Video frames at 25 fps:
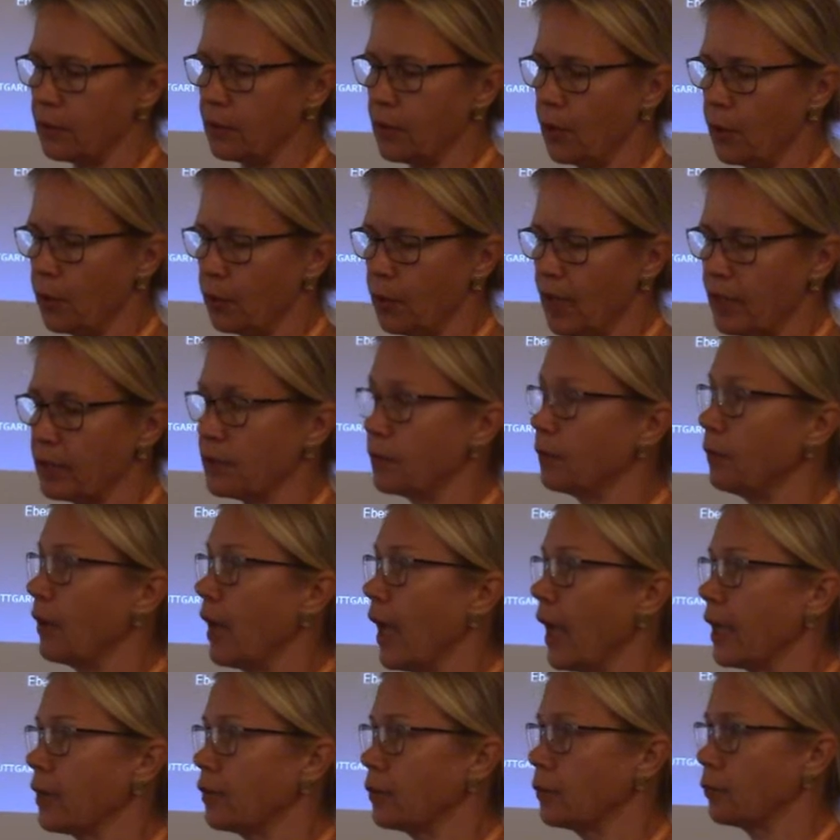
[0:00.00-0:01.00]
is known as
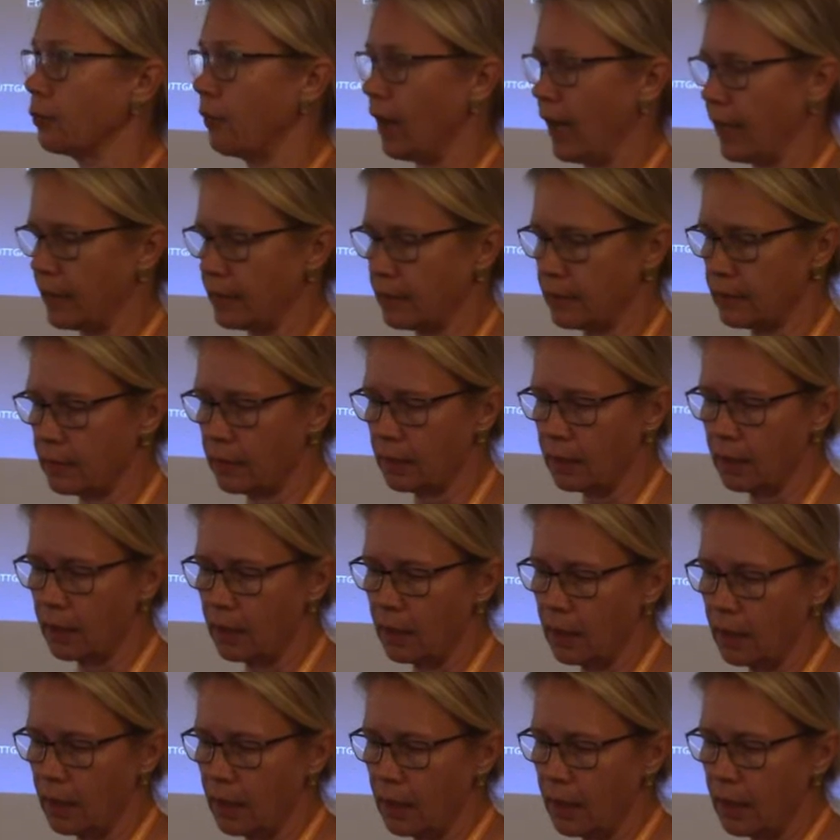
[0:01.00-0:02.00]
flying threads.
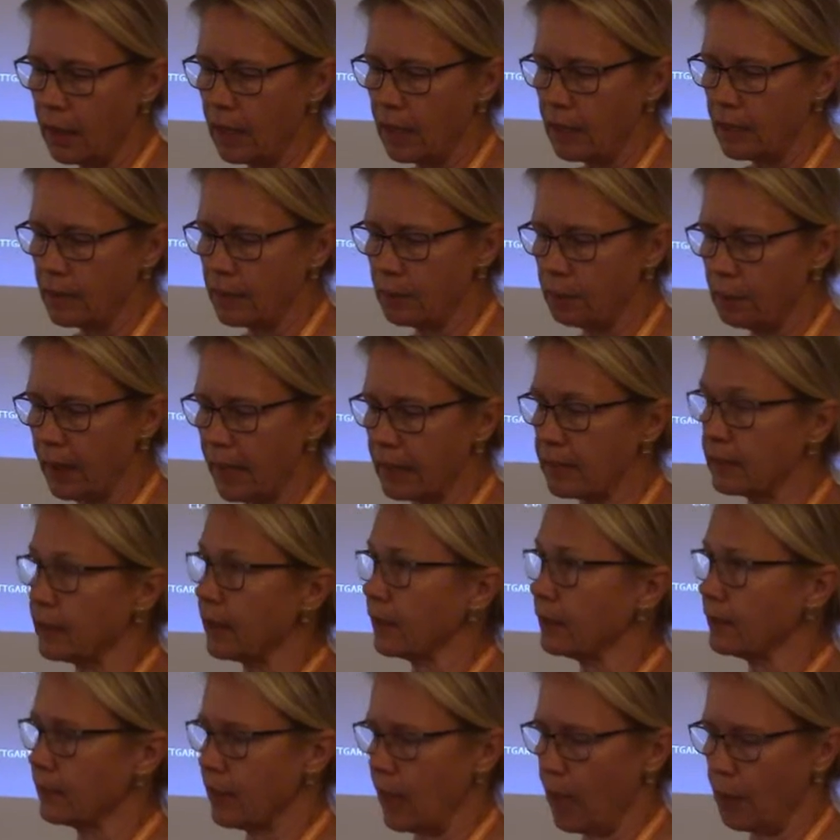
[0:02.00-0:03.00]
The best
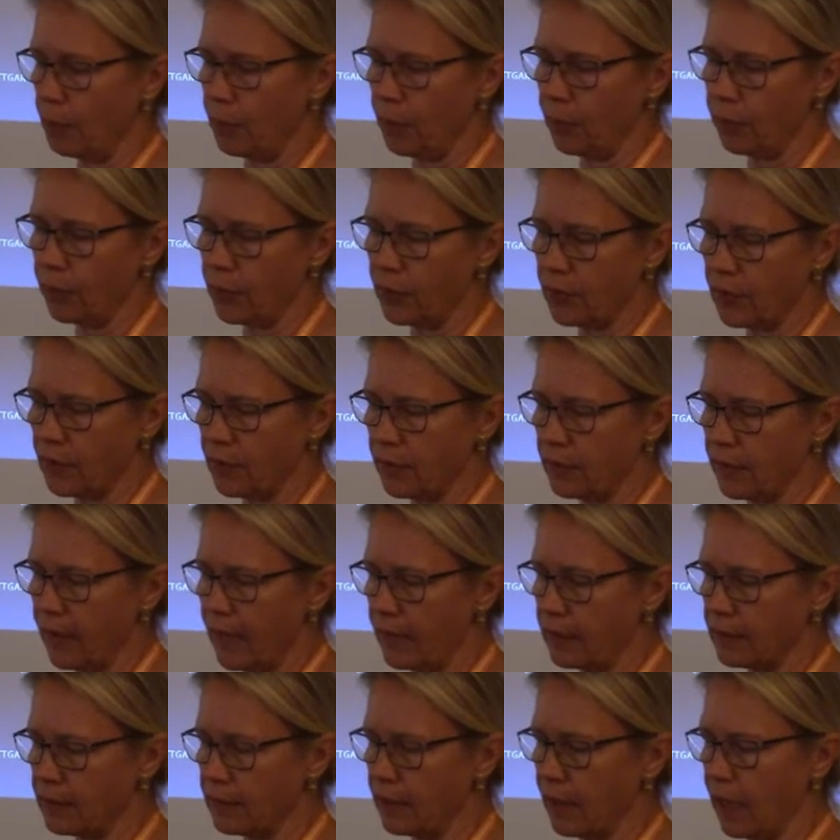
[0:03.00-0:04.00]
example for this
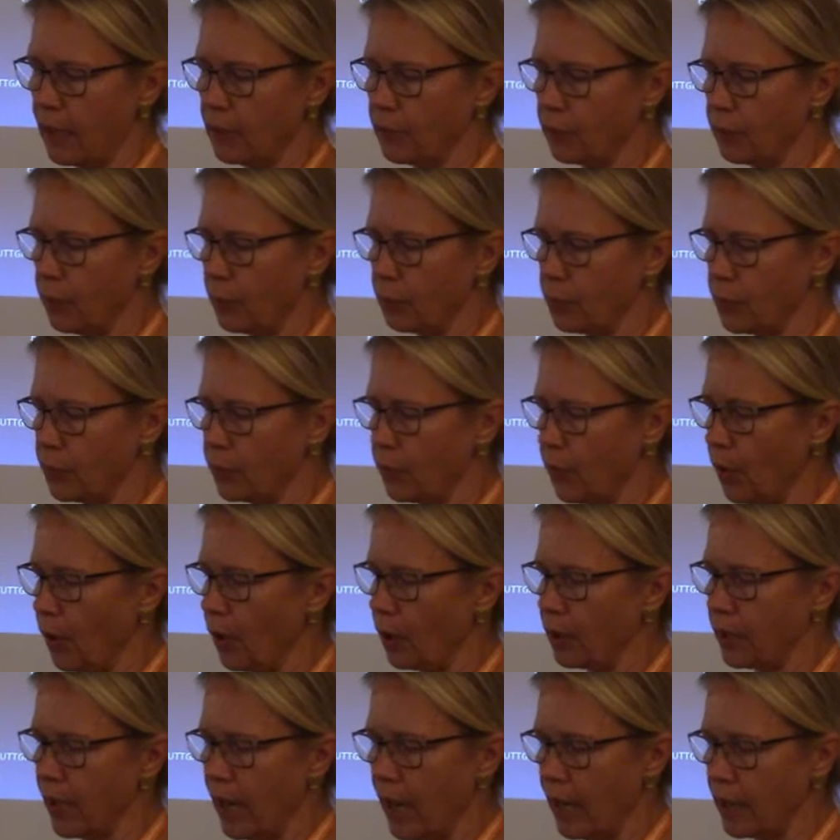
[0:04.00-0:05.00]
textile from two
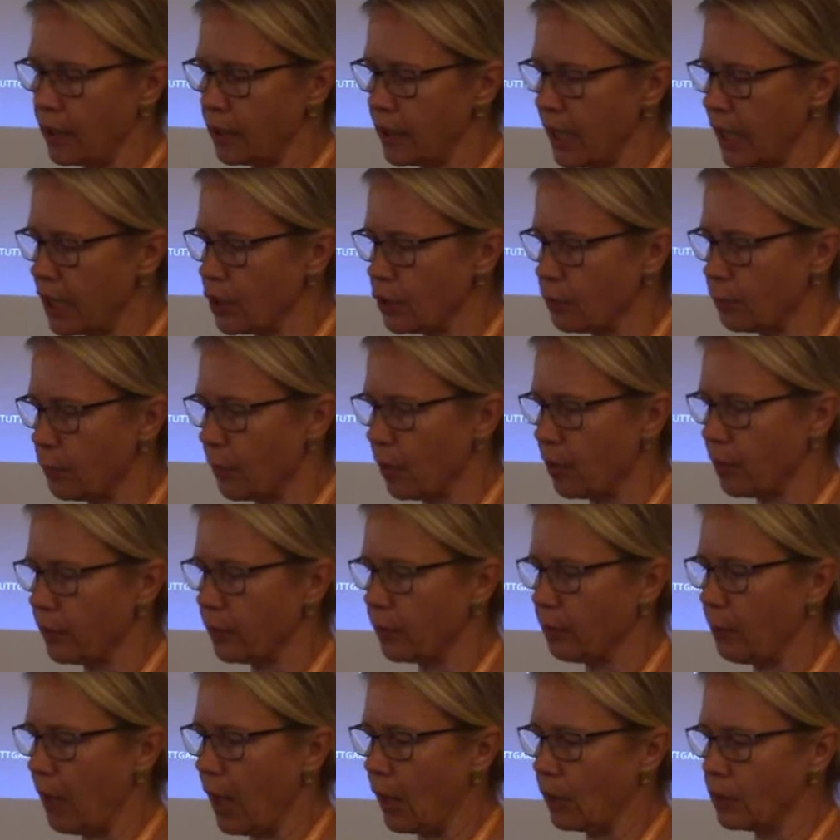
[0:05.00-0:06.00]
early Iron Age
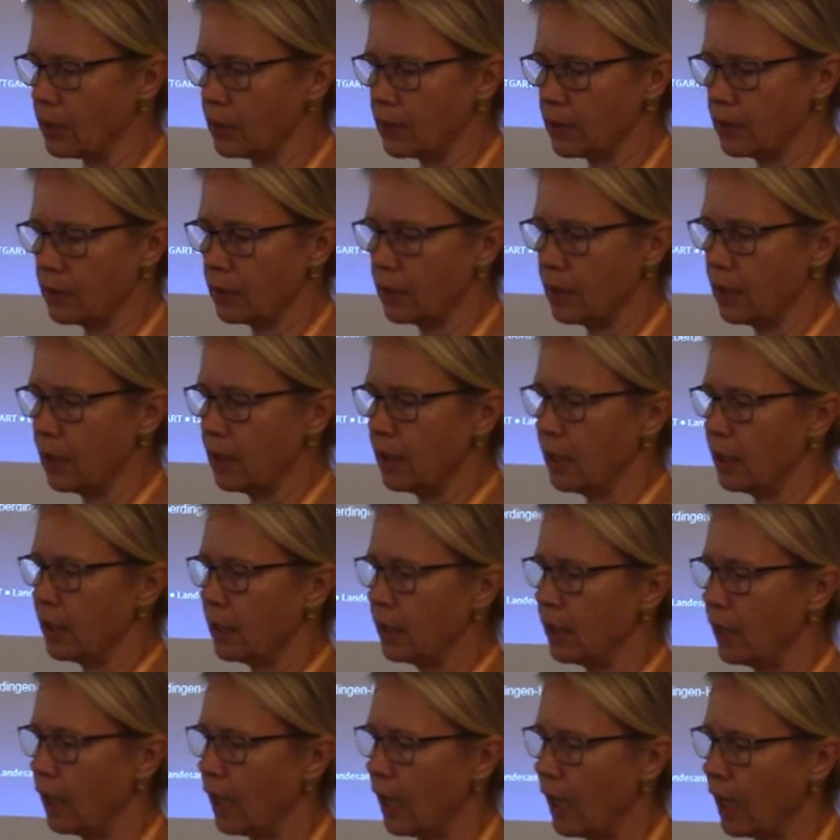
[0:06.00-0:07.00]
birds' mounds
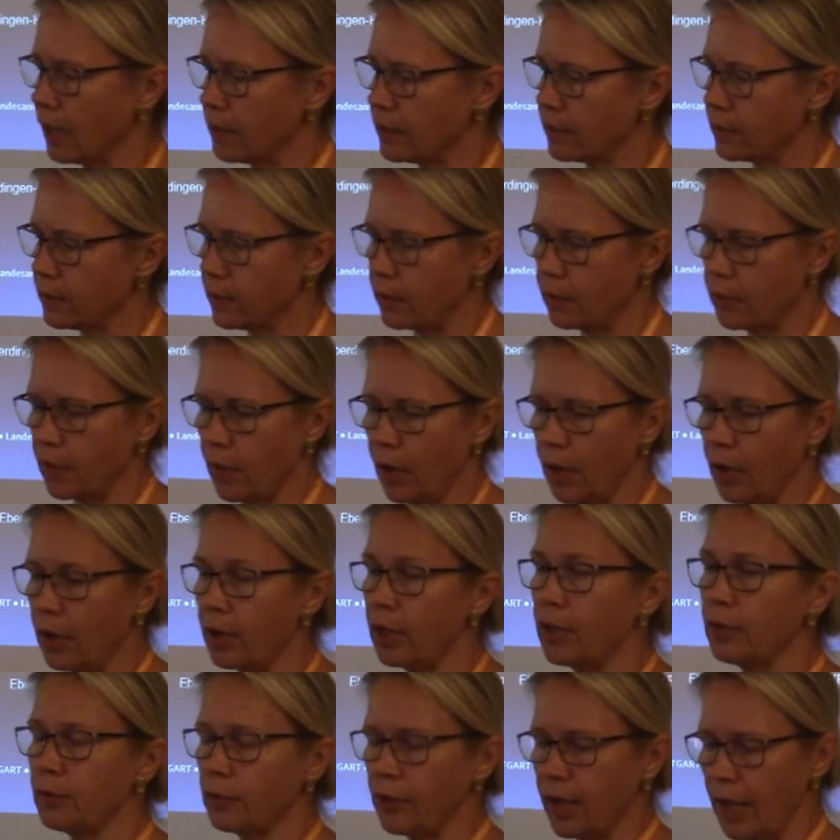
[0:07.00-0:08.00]
are still the
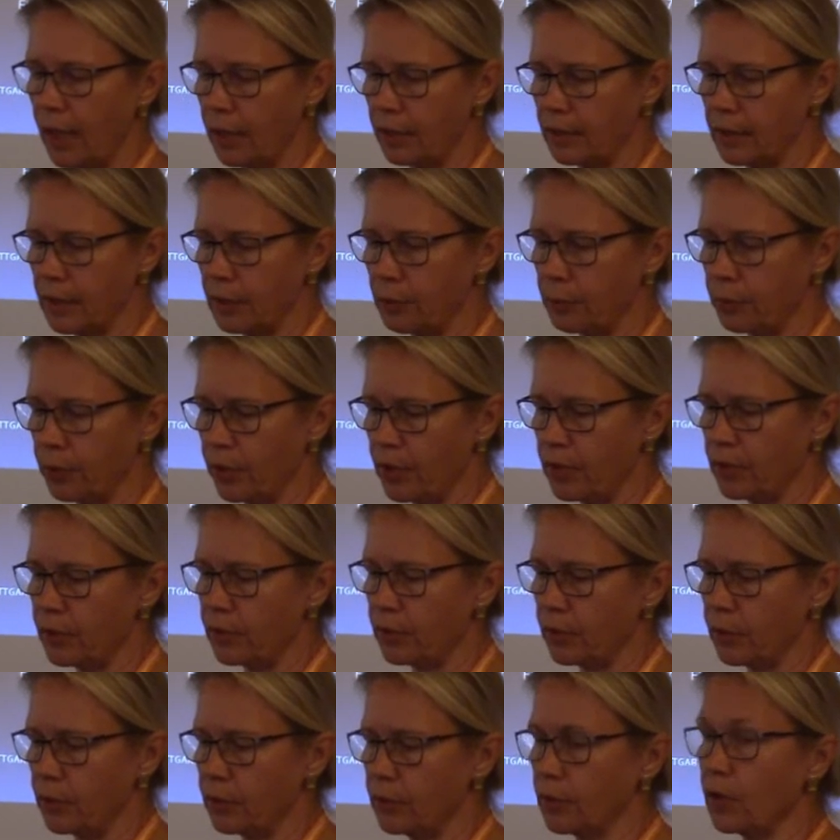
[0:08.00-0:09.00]
early Celtic
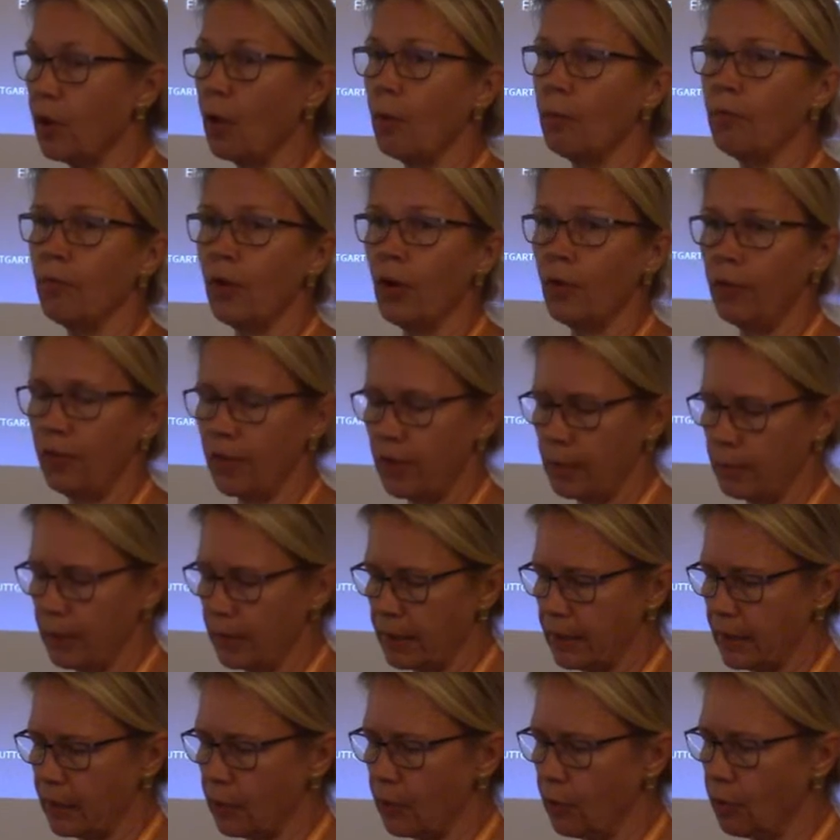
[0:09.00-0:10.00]
princely tomb of
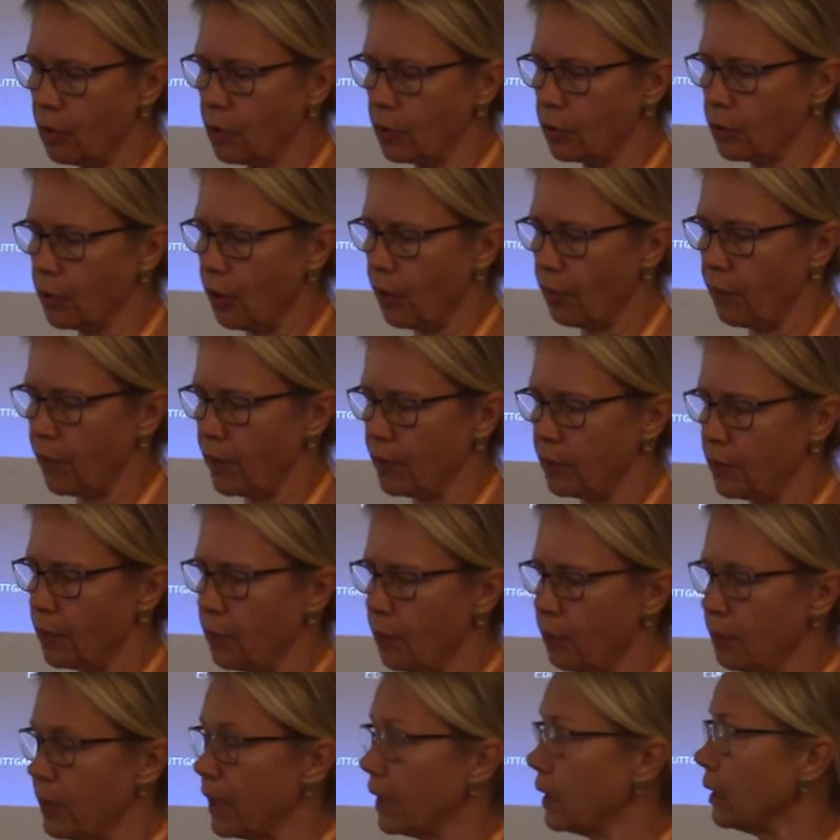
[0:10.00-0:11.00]
Eberdingen-Hochdorf and the
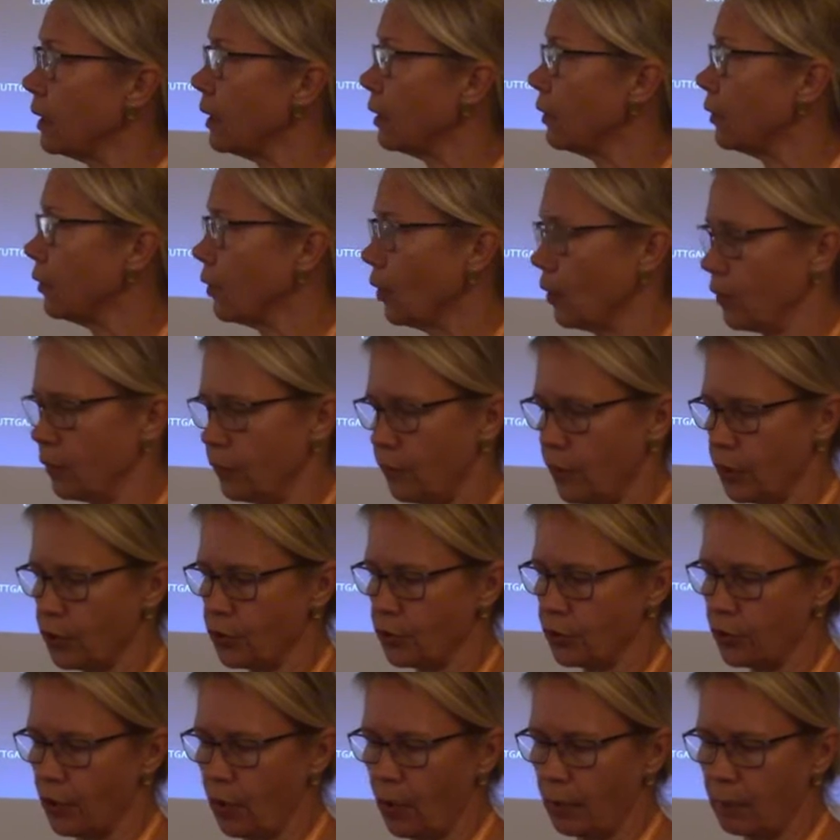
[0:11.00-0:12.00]
Rummingen in
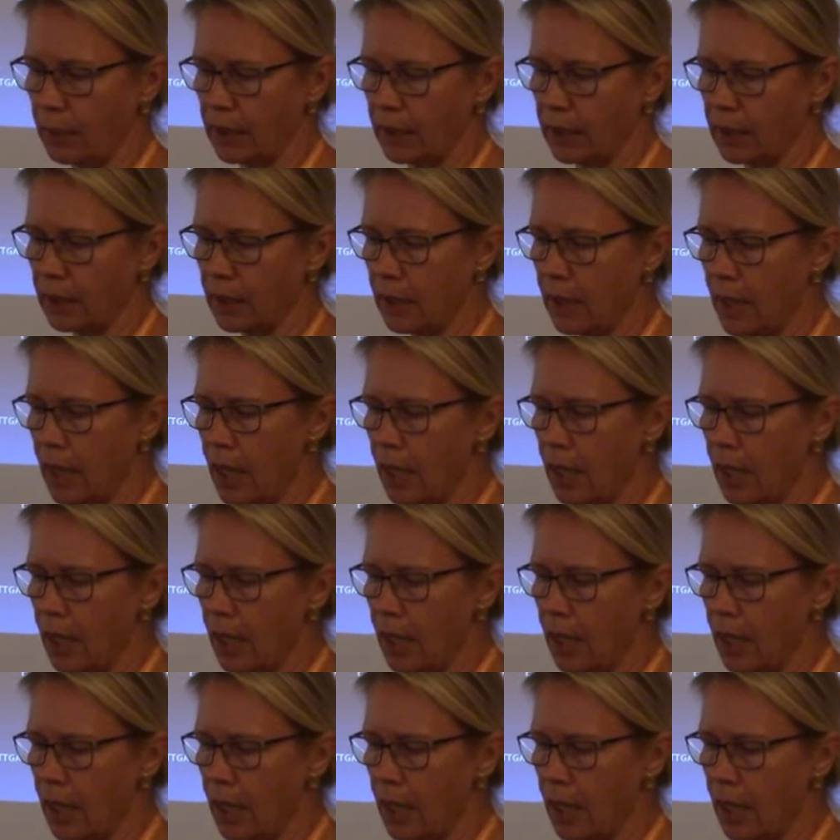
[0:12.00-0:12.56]
southwest Germany,